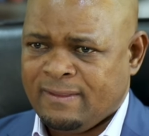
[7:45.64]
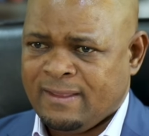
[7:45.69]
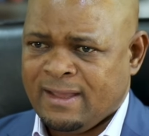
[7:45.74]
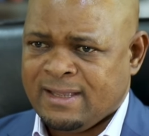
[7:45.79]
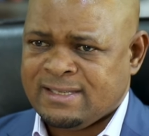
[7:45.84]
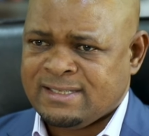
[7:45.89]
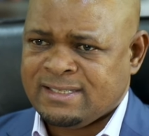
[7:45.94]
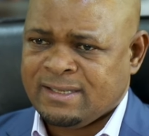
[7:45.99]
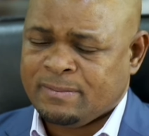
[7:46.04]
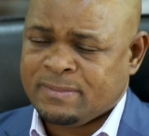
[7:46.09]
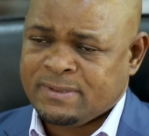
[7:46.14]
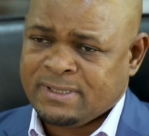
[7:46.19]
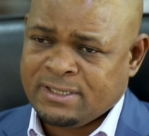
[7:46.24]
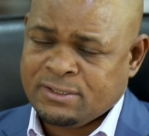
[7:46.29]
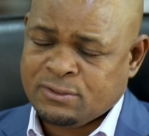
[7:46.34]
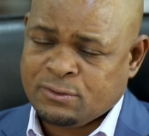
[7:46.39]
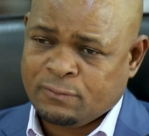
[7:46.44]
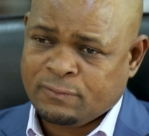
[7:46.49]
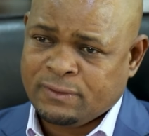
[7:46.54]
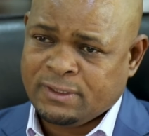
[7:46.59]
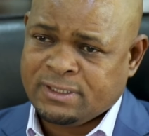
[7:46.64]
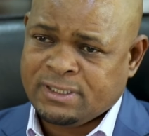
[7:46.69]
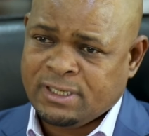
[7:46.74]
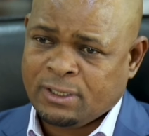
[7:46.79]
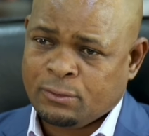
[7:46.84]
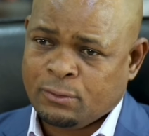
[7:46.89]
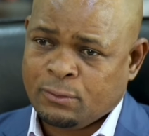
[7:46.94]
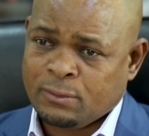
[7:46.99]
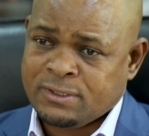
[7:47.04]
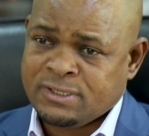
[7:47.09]
acceptance of the
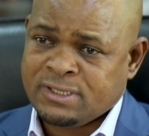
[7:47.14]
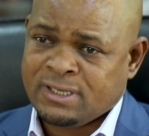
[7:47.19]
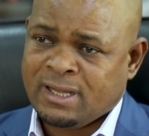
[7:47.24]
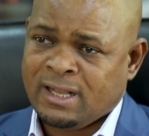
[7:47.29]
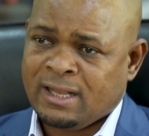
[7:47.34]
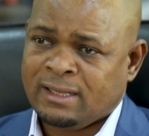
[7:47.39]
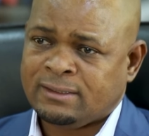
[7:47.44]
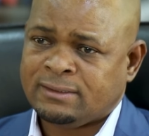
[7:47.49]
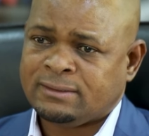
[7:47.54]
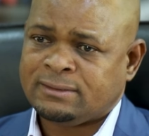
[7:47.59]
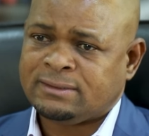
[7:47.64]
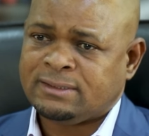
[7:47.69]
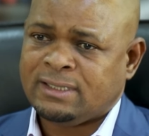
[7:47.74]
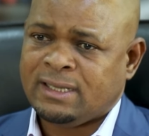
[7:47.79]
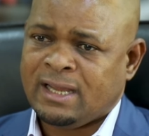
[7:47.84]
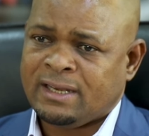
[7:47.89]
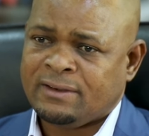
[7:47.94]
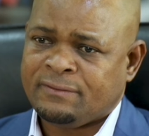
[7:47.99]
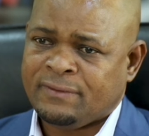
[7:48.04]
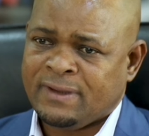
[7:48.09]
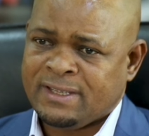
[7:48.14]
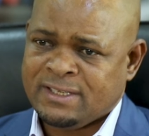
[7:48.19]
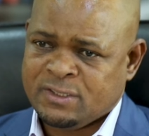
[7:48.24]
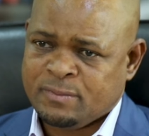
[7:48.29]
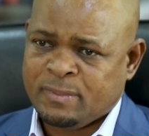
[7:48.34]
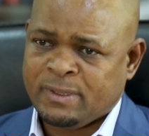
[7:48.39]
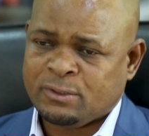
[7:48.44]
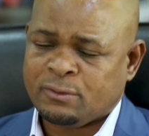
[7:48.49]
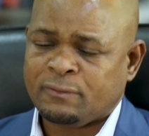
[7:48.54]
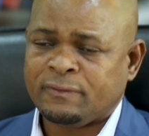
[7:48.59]
technological
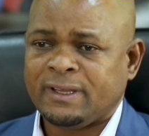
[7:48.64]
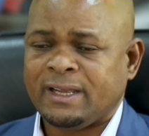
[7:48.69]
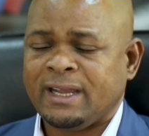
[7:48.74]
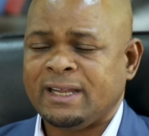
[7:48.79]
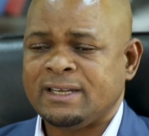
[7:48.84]
advancement of the